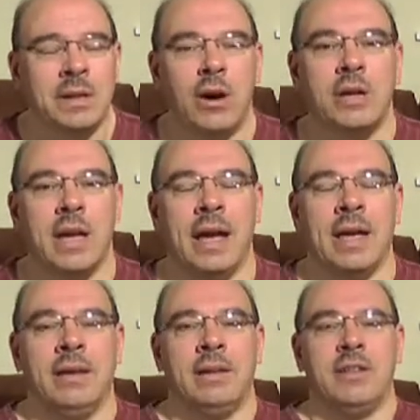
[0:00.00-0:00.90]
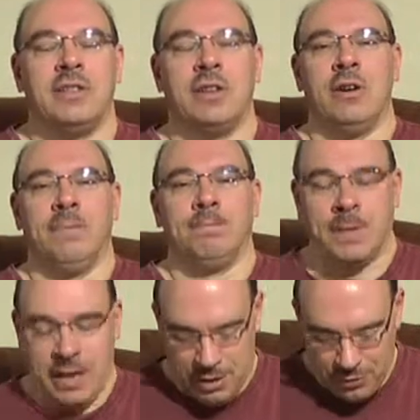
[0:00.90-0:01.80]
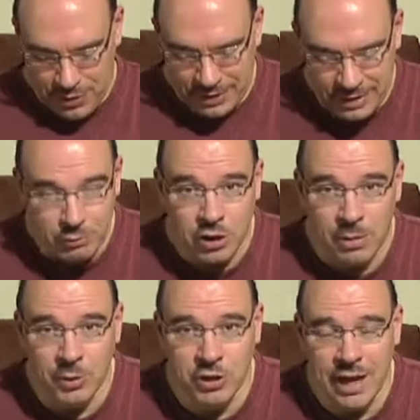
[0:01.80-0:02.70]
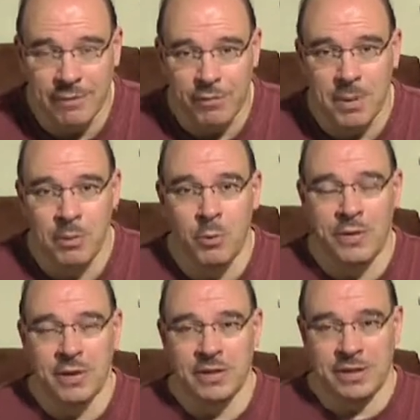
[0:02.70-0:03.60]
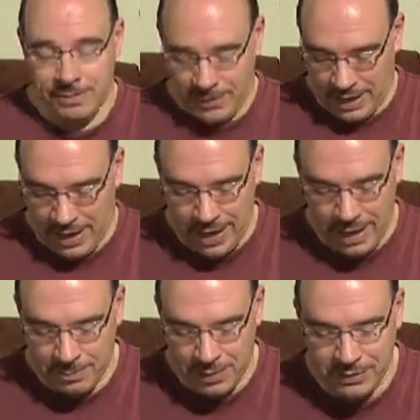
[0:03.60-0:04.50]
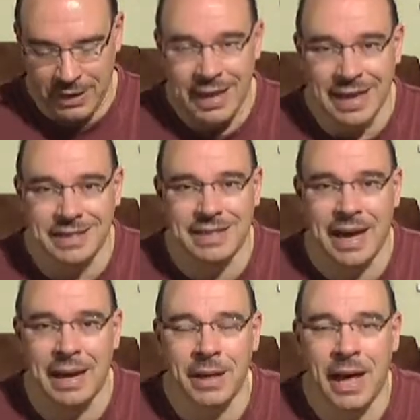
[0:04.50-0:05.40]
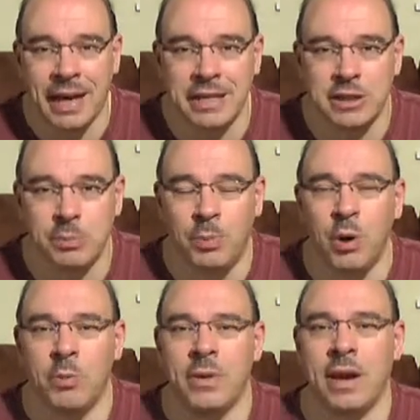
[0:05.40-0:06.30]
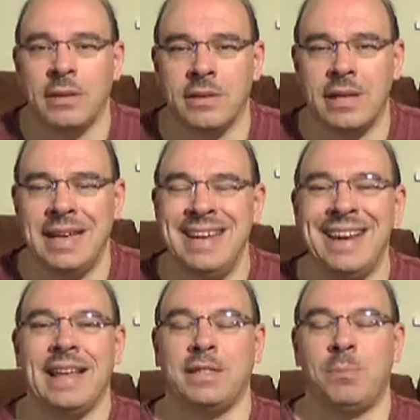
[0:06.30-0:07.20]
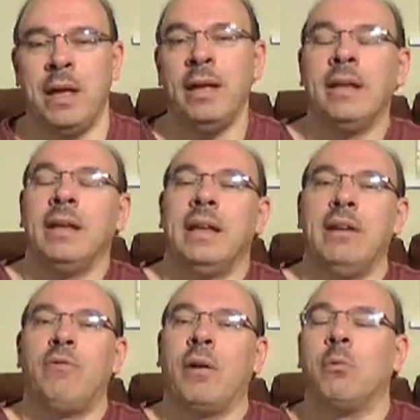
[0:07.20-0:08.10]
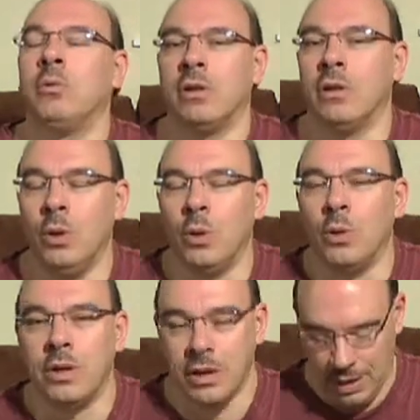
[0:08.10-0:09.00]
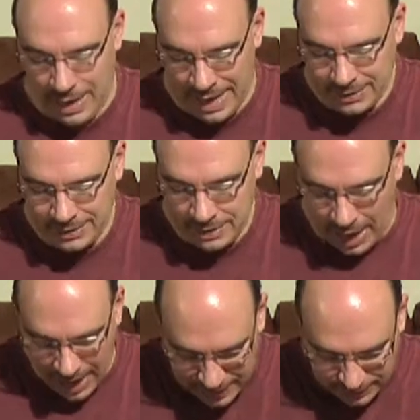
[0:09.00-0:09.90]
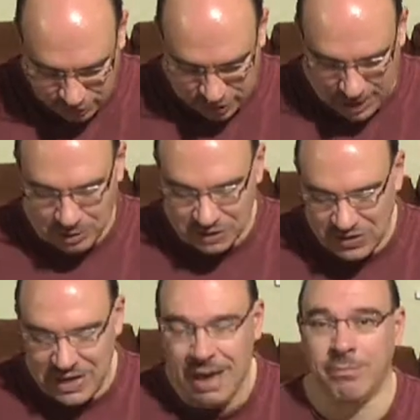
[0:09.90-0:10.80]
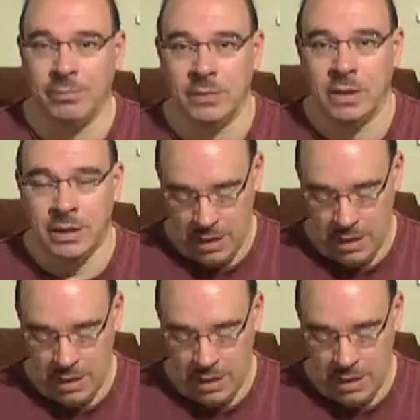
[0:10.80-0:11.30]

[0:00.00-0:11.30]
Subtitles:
Okay, so thank you so much again for being with us. The last time that I spoke with Isaac, he did ask me if I would look at Acts chapter 7